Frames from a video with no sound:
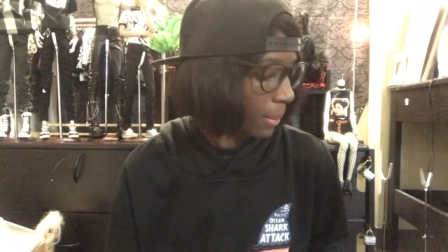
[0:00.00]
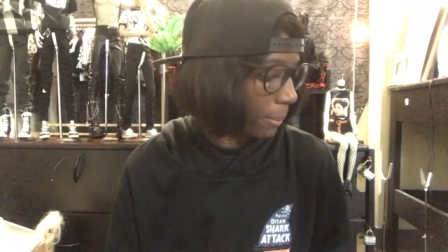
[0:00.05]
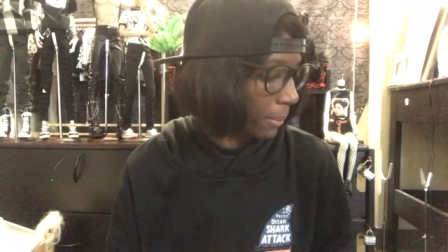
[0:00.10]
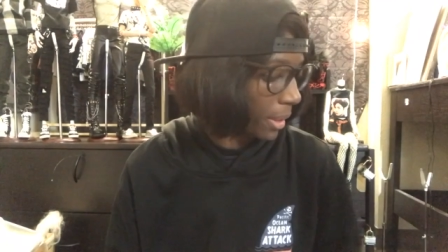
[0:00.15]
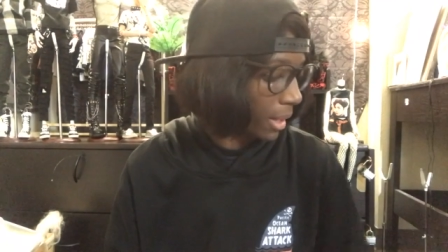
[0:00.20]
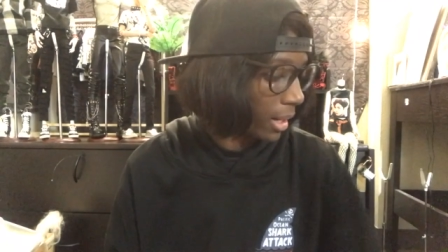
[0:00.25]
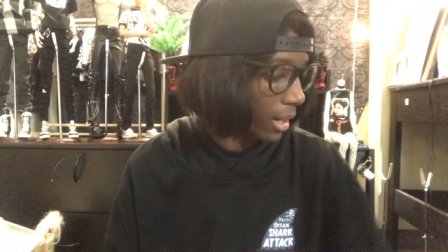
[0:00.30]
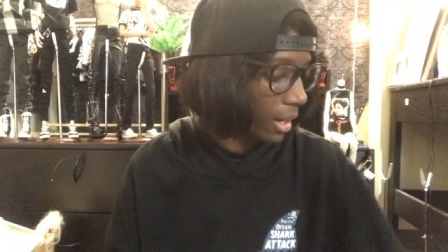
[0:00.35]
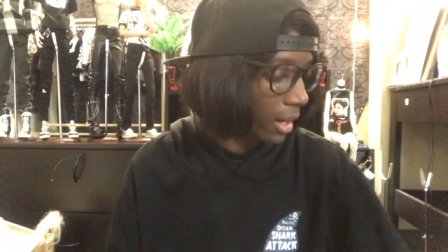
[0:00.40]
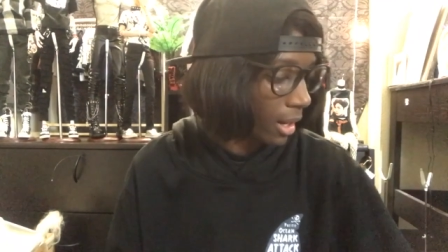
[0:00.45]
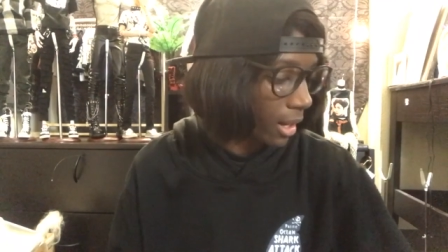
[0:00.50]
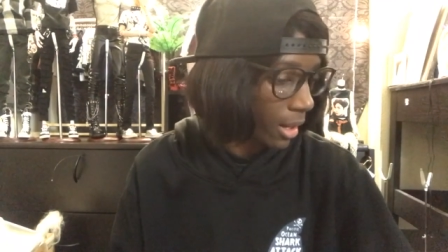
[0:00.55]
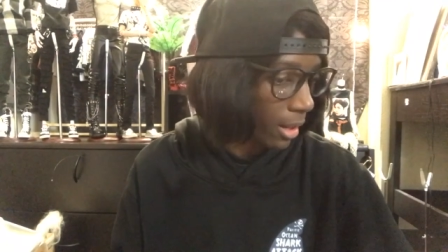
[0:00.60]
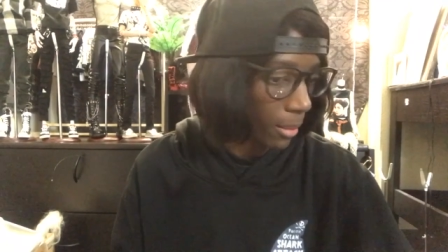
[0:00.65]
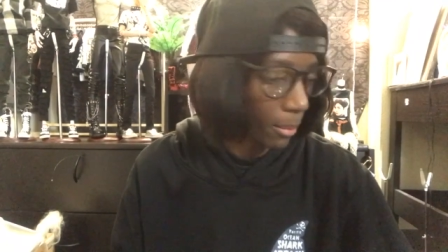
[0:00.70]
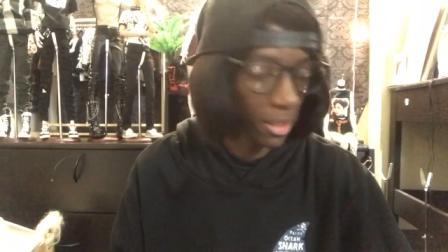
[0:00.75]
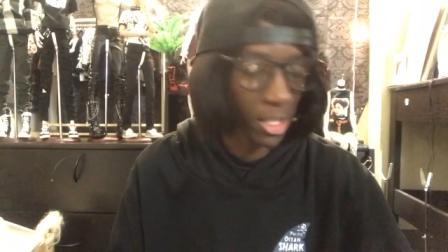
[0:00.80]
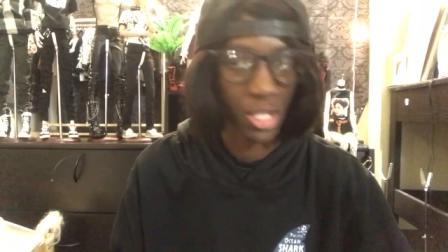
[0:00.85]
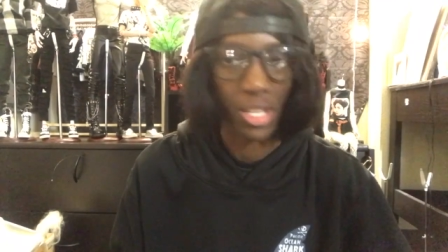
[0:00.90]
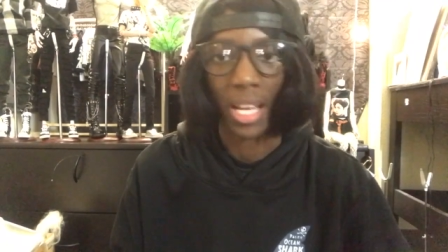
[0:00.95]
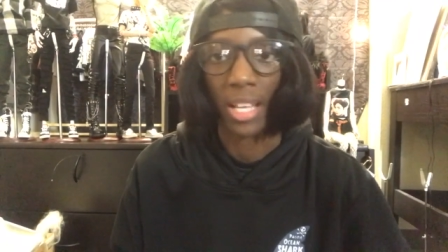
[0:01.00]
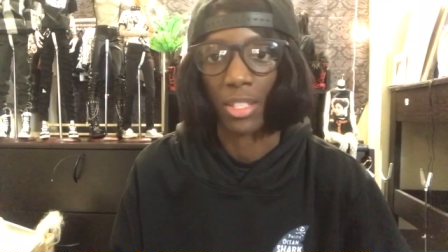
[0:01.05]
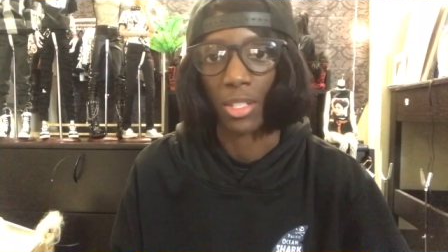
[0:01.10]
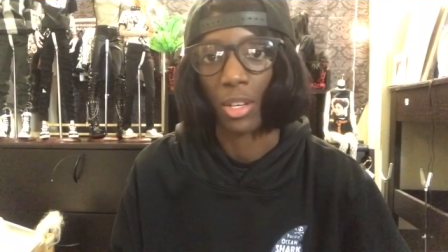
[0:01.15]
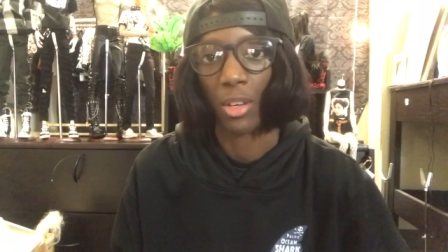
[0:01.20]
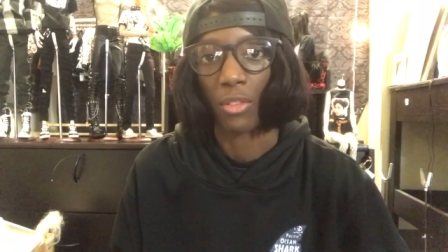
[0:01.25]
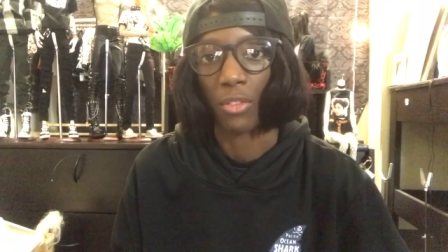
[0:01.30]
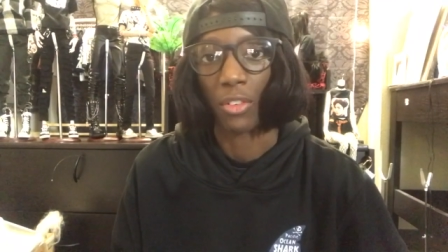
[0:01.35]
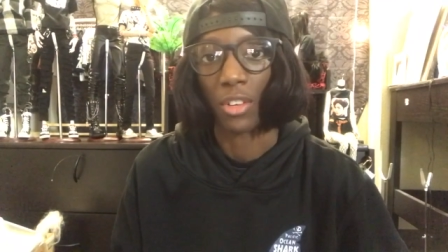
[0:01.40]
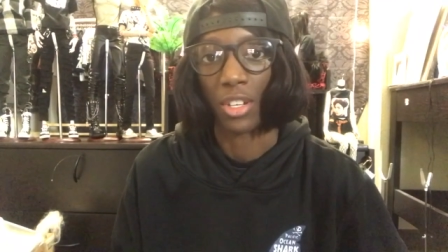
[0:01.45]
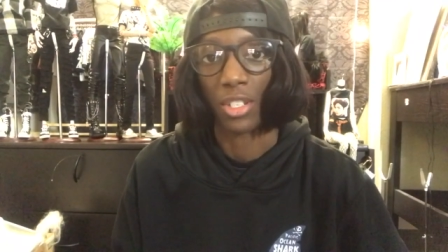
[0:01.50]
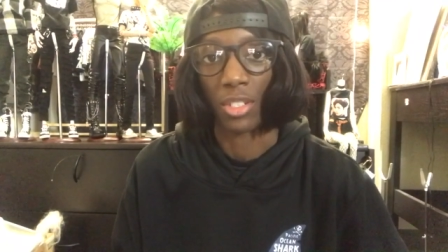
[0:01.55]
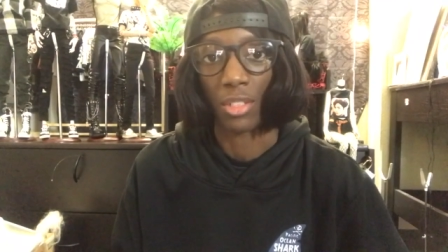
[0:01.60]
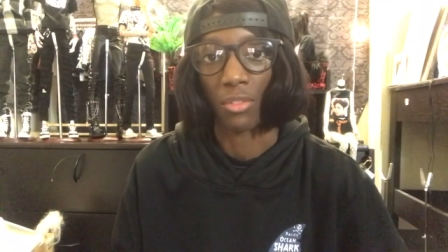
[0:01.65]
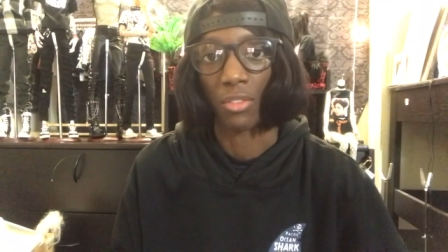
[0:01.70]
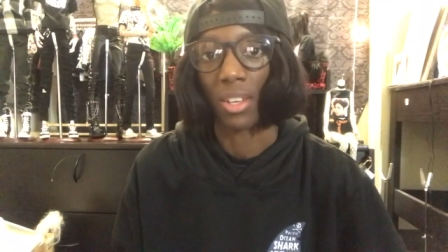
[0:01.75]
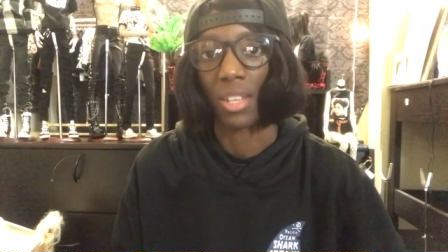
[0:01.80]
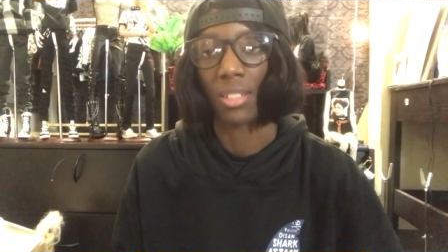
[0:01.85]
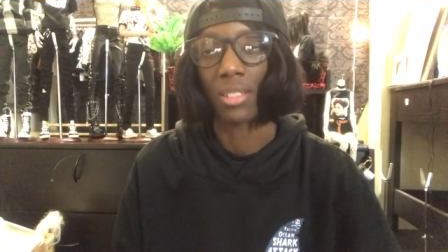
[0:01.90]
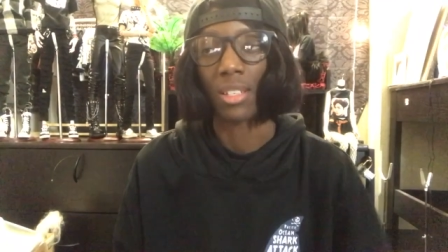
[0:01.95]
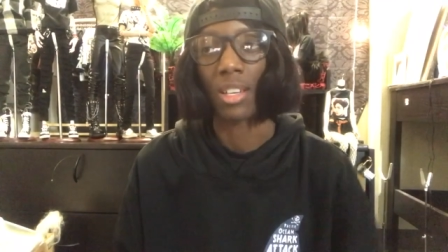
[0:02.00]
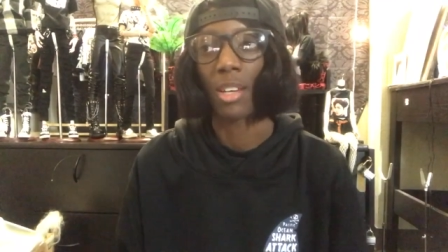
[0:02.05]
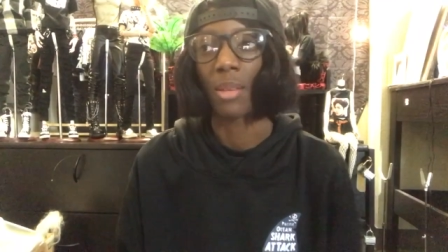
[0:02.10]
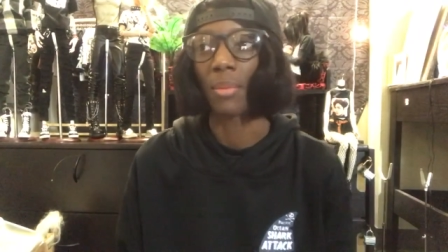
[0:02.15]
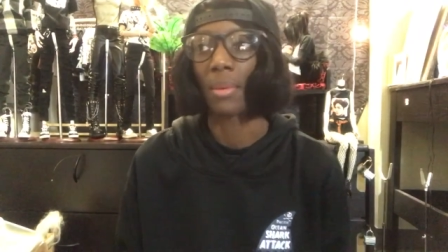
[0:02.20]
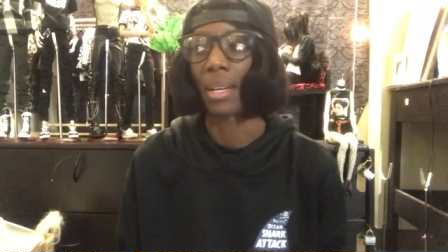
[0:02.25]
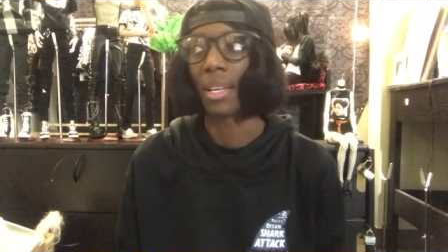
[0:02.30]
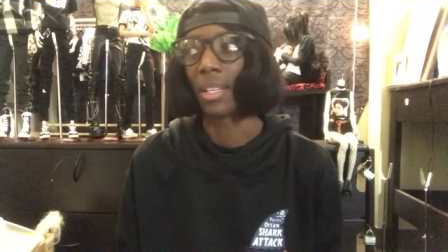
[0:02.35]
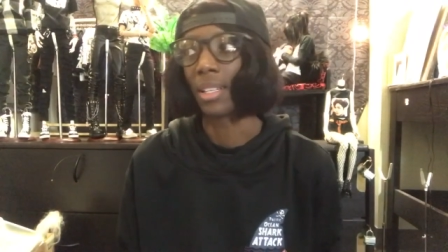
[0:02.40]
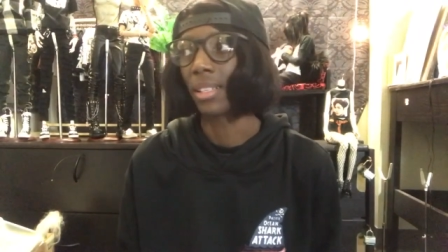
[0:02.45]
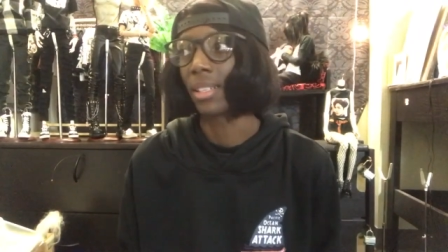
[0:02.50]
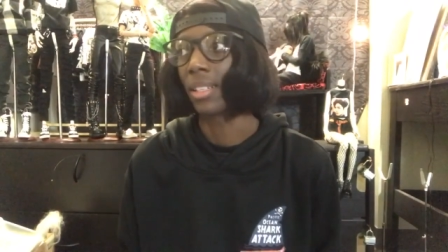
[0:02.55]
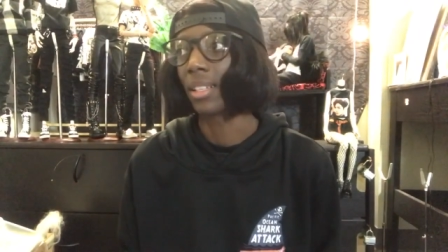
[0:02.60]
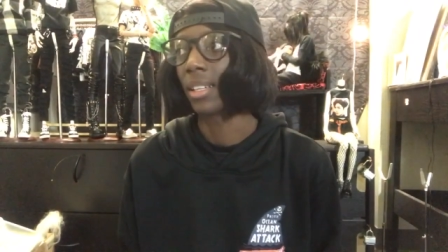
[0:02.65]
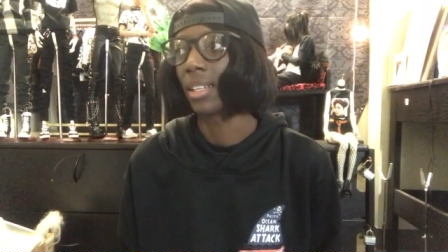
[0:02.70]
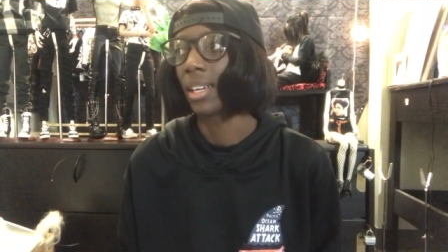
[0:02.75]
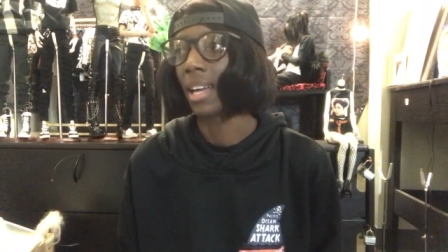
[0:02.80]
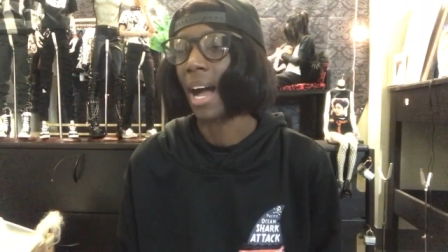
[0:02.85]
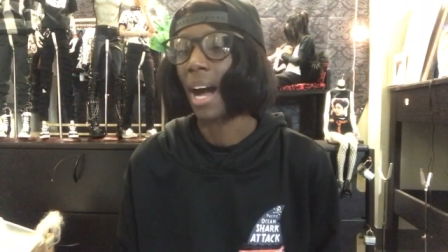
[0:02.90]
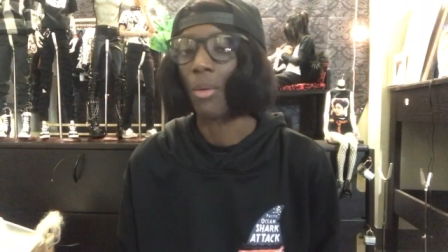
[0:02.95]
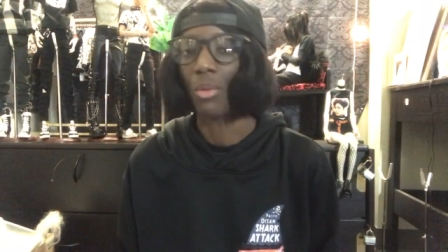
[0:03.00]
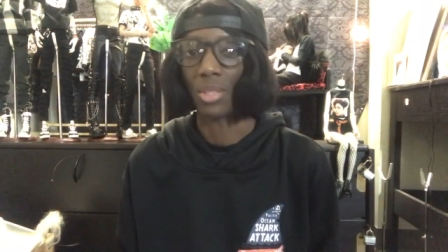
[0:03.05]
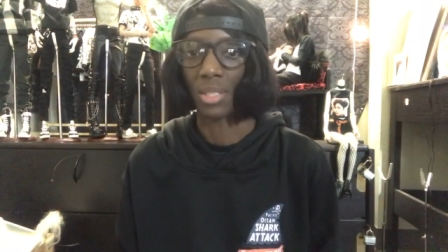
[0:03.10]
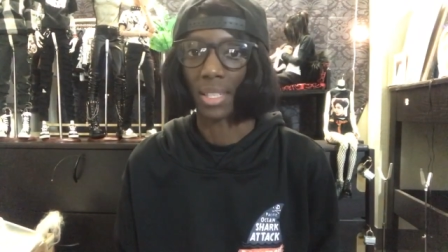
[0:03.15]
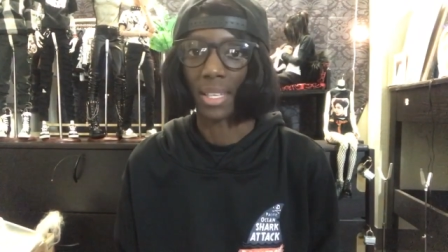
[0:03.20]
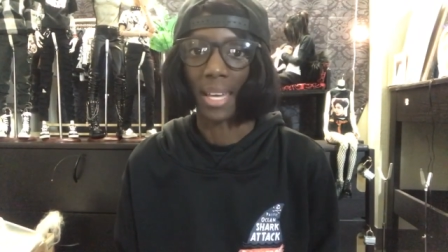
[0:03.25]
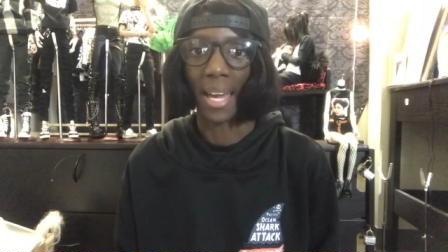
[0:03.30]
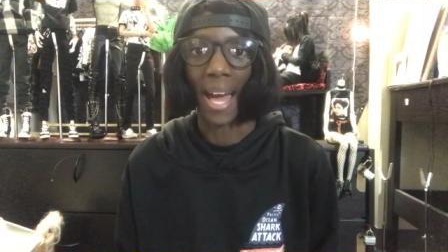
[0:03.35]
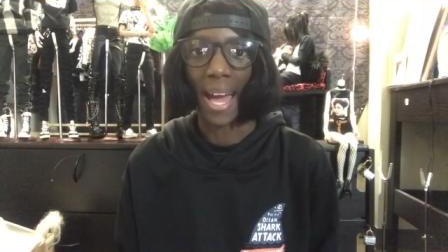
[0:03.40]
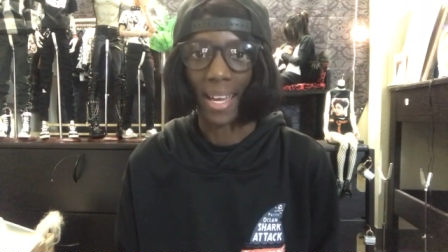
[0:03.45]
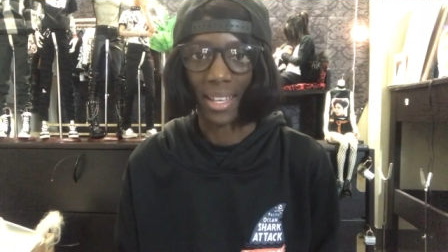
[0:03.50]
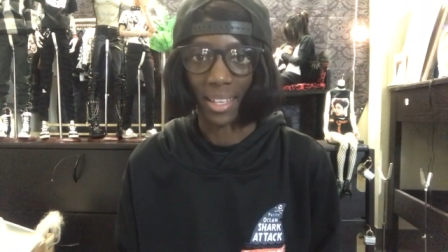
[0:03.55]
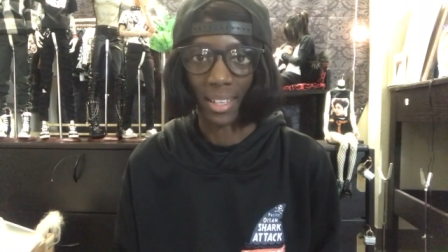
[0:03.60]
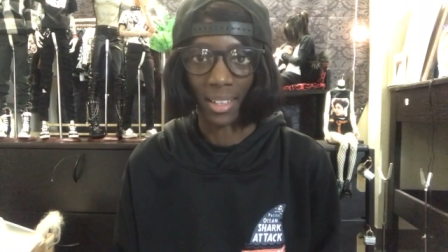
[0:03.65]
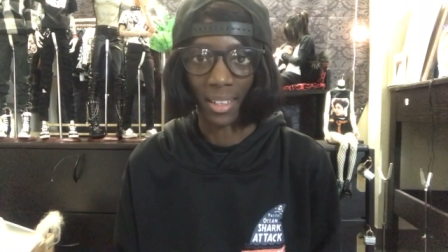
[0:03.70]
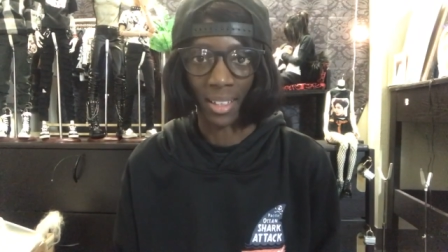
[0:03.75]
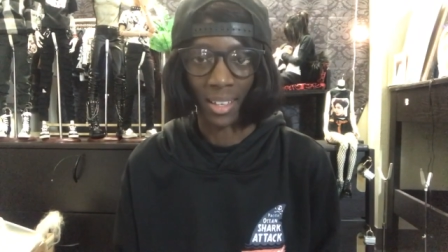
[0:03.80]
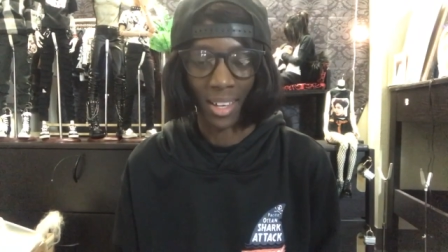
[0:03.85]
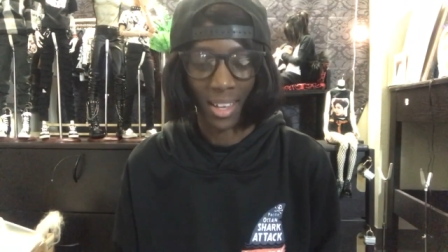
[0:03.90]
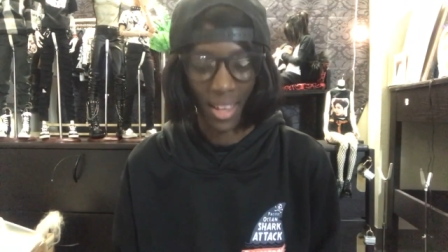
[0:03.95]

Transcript: But um, Chateau finished the face up and literally I was gagging.